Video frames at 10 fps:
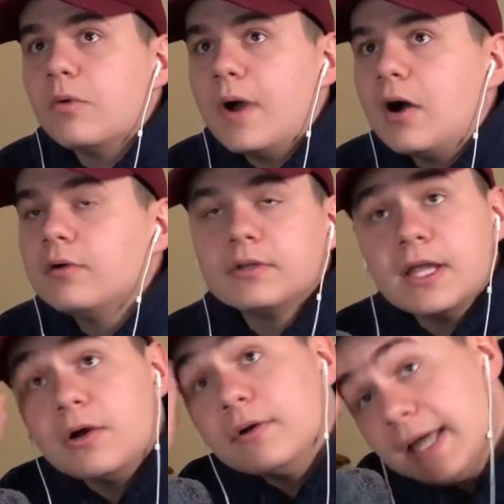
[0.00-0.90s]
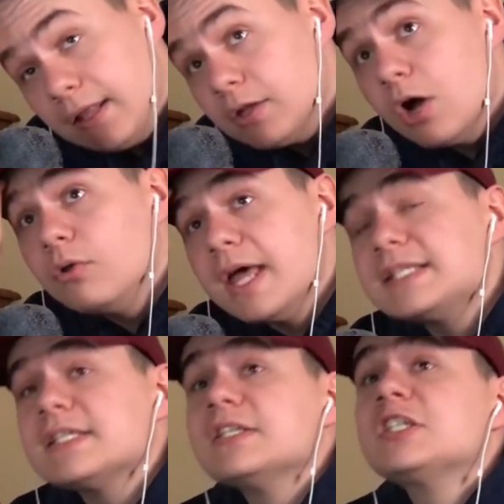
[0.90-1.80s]
wow, hello,
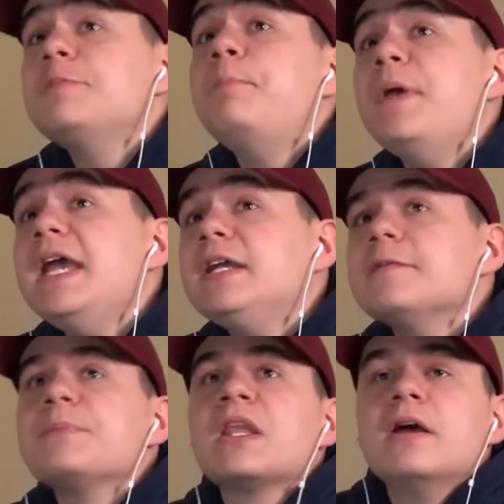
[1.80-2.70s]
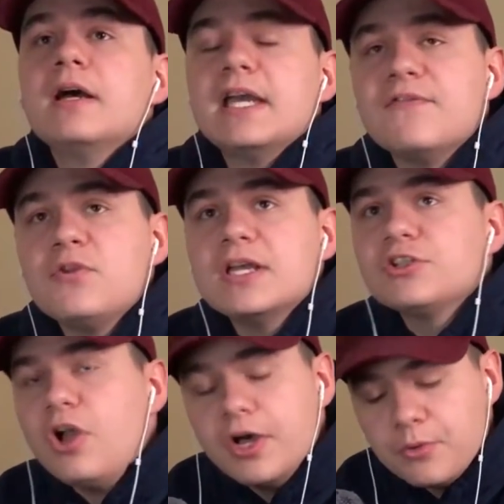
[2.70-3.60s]
let's speak. If you guys
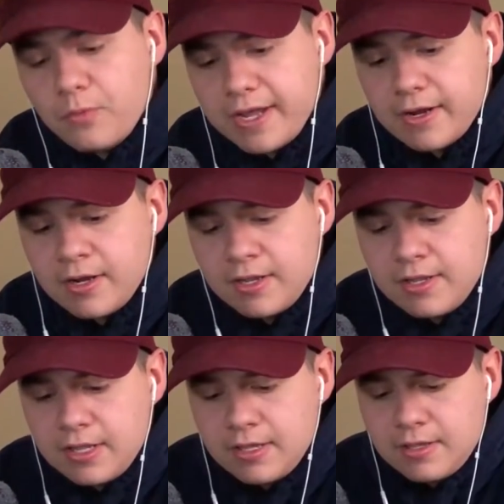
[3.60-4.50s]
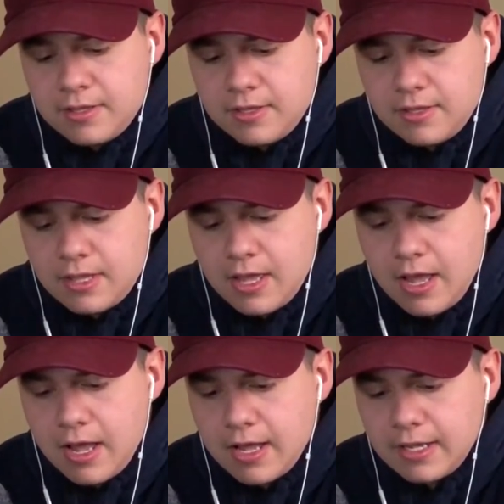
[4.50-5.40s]
are unaware,
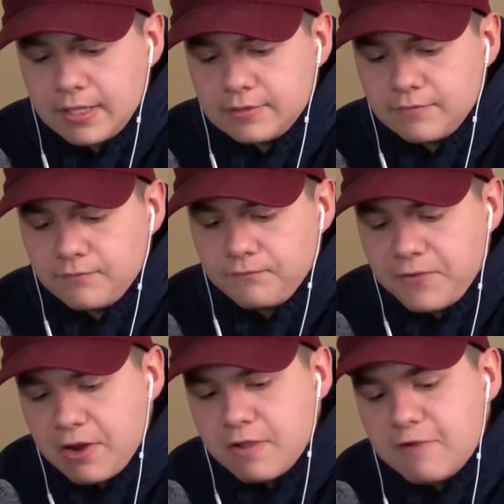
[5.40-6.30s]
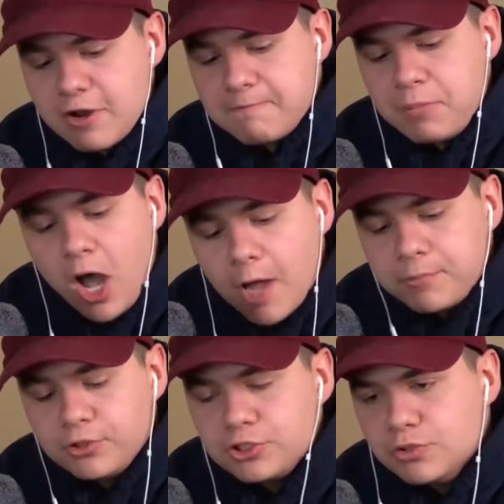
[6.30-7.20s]
very, very
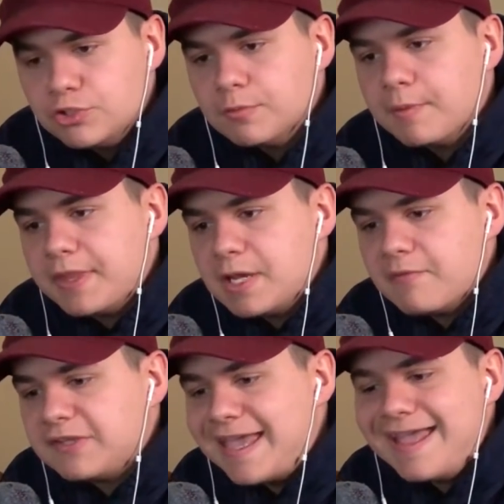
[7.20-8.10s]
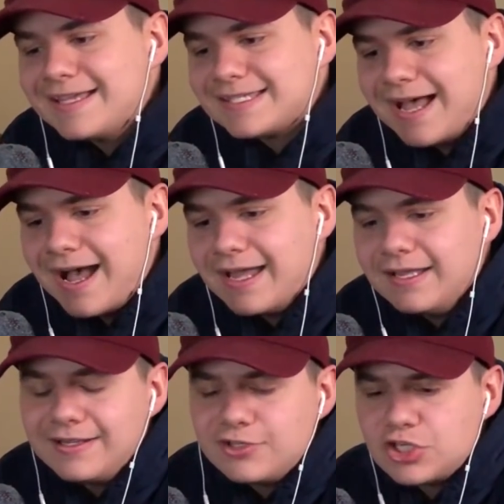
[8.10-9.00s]
popular YouTuber by the name of
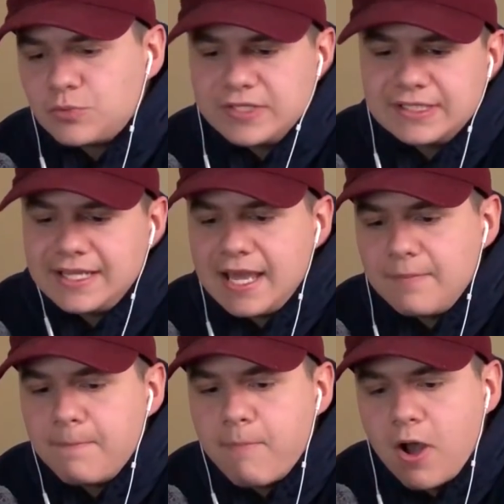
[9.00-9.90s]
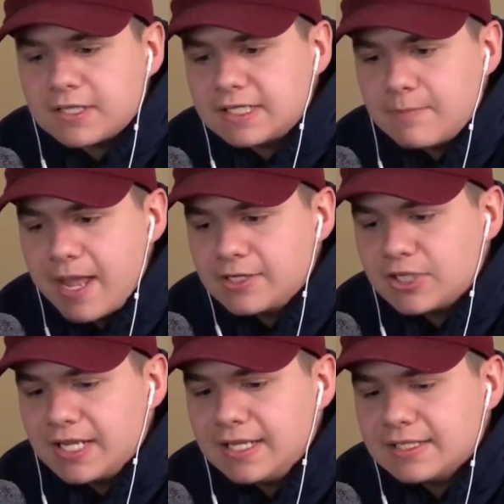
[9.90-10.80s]
KSI just recently had a boxing
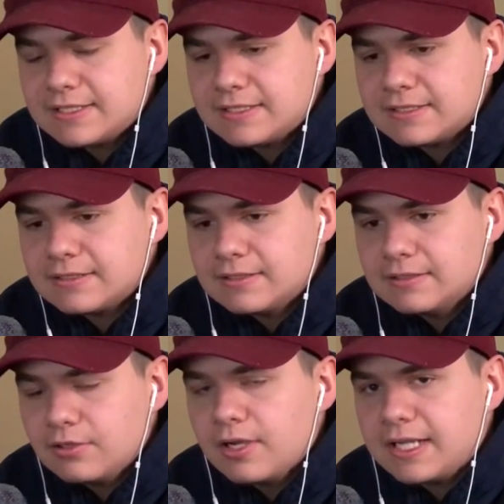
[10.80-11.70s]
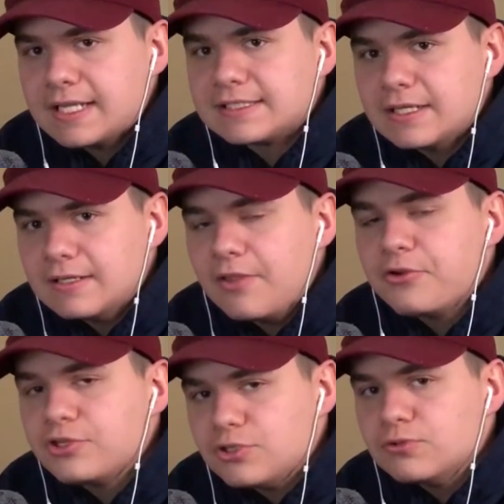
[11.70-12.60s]
match, I guess, or against
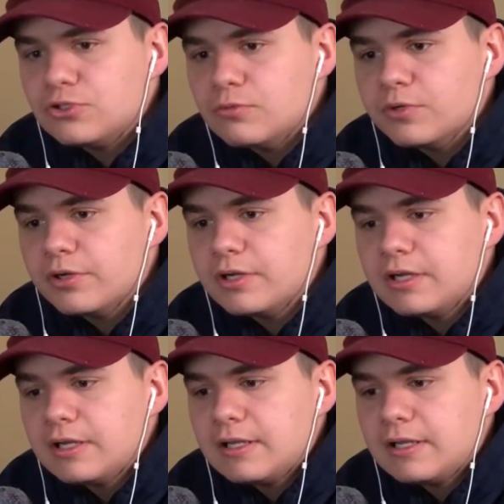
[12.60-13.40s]
another YouTuber